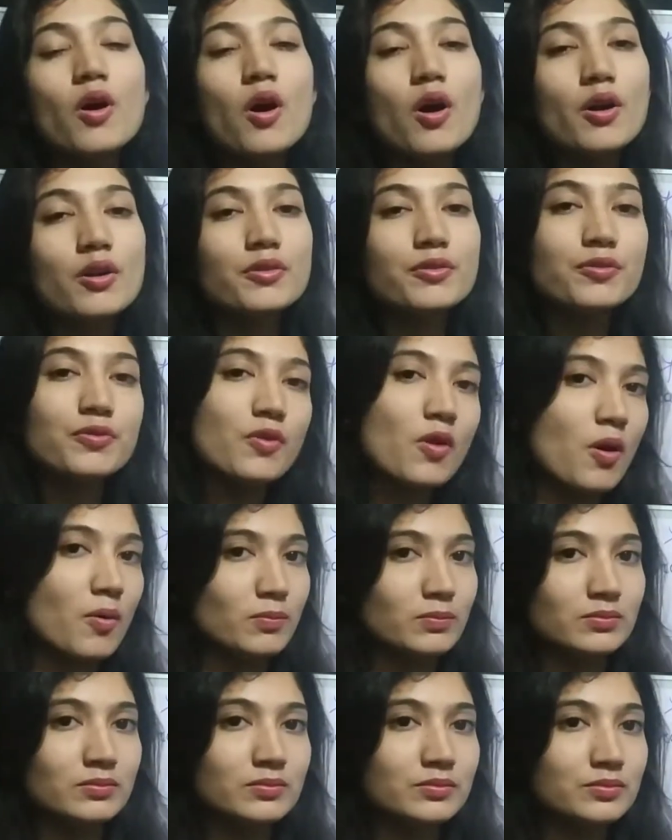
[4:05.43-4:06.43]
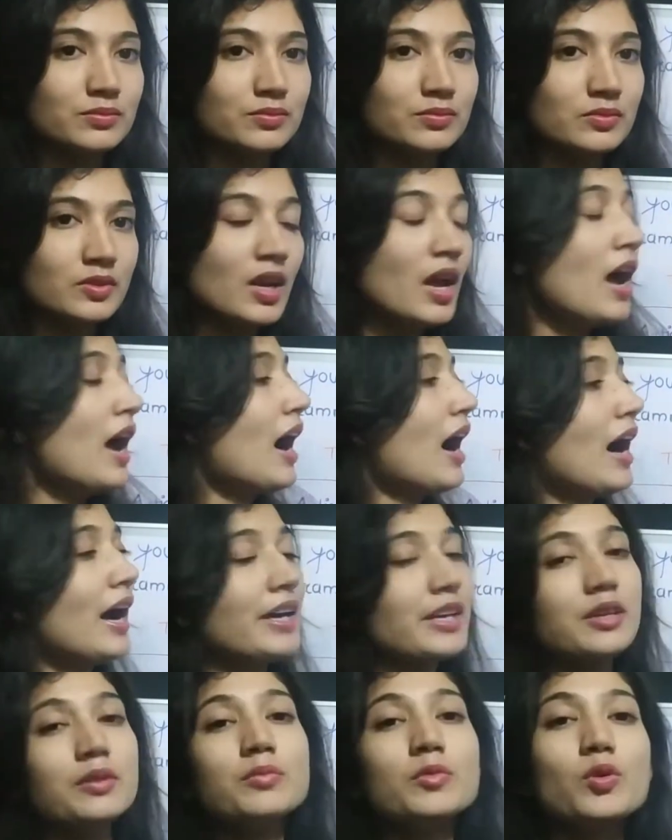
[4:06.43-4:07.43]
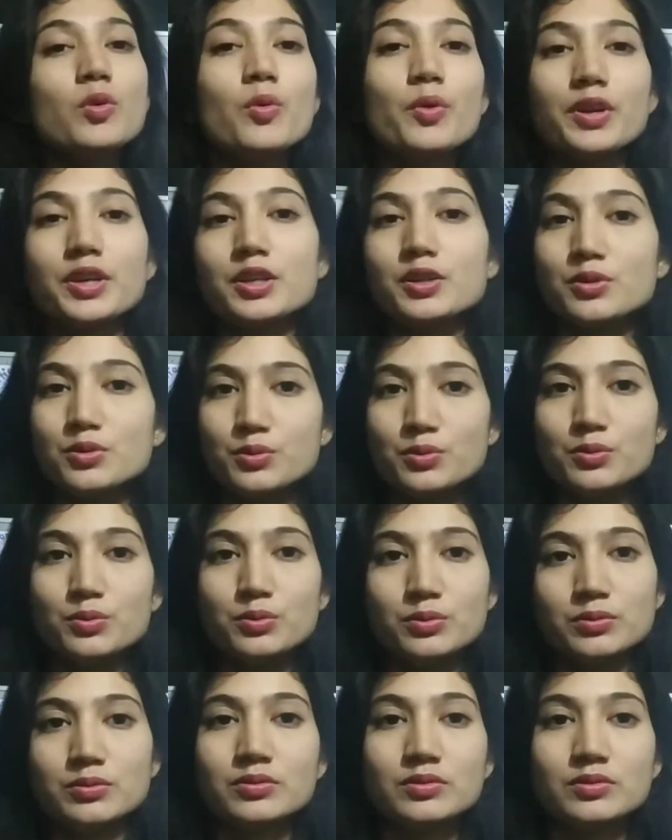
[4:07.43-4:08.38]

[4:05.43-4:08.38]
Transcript: or from. I am going to,